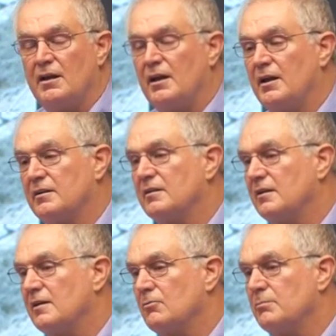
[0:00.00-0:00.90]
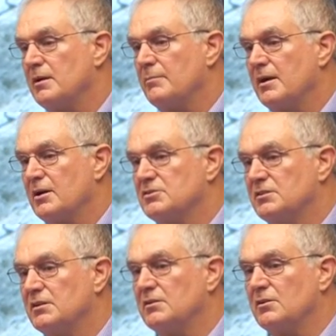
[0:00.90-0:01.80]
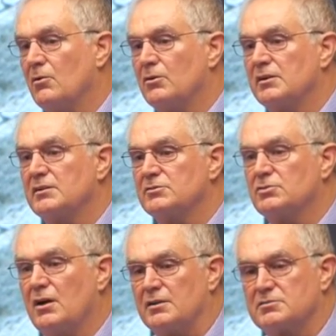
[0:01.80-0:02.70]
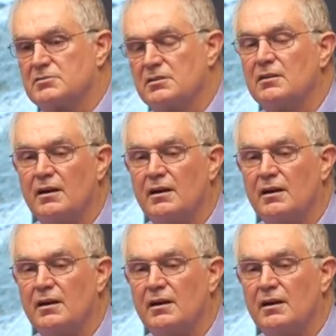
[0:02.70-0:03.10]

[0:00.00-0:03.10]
And it would be a bear she didn't know or didn't trust,